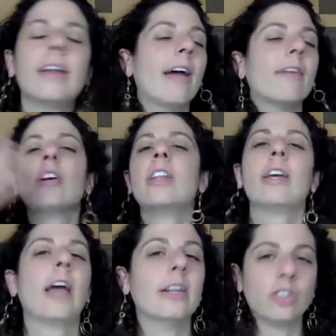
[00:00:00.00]

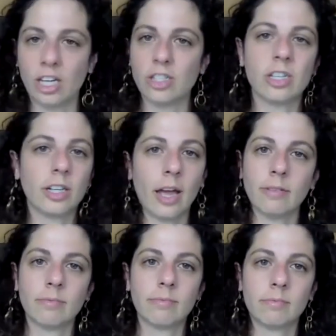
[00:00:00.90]
everything and change it again,
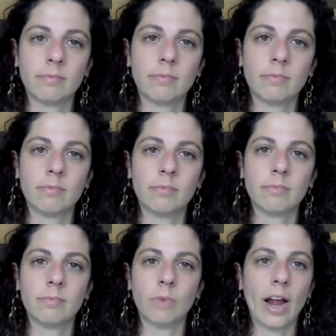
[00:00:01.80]

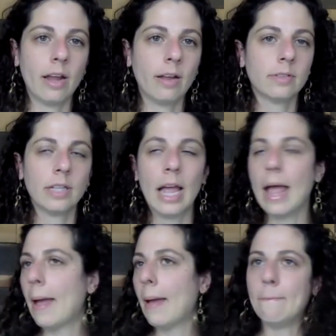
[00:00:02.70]
right?
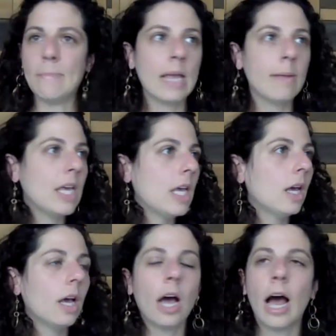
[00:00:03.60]
Maybe
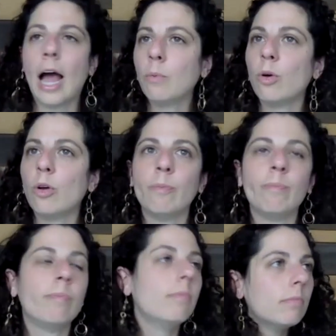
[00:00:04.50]
I will
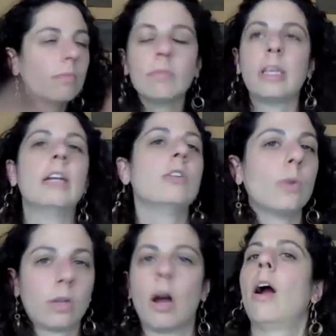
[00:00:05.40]
get into
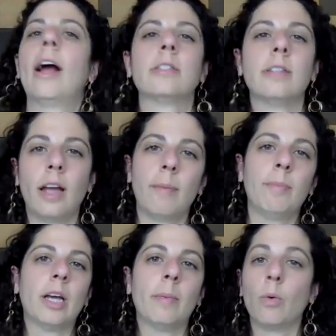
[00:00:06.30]
a car accident and
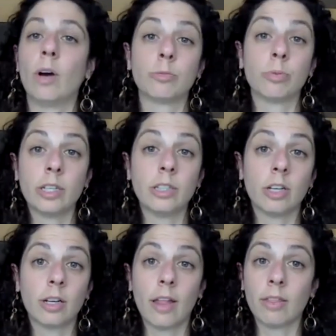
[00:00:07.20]
become a
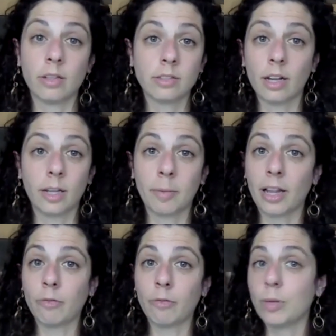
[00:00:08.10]
quadriplegic, and then suddenly my
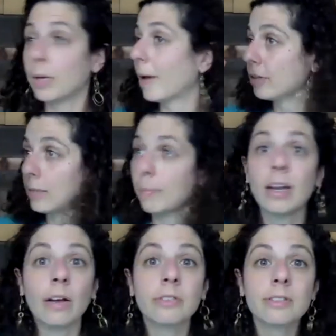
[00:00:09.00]
life will be about something
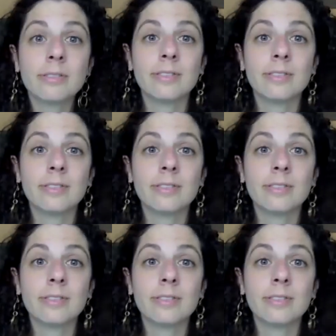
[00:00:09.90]
else,